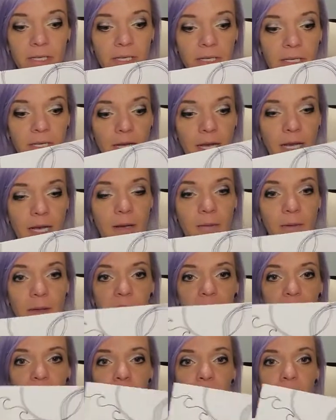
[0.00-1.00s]
I also
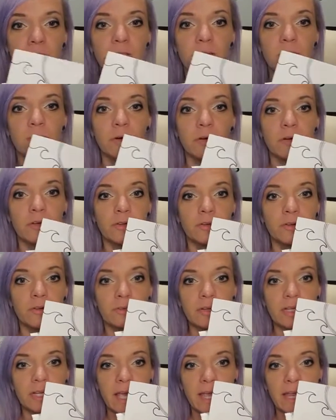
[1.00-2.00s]
hid the word
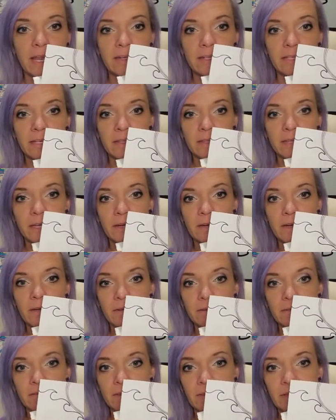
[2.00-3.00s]
create in there,
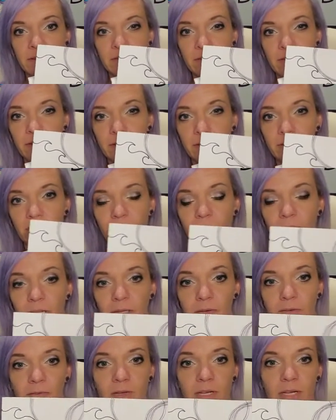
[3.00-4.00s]
if you can
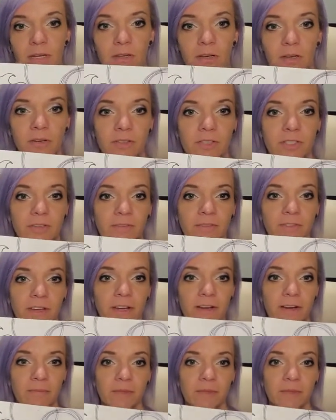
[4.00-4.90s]
read cursive there.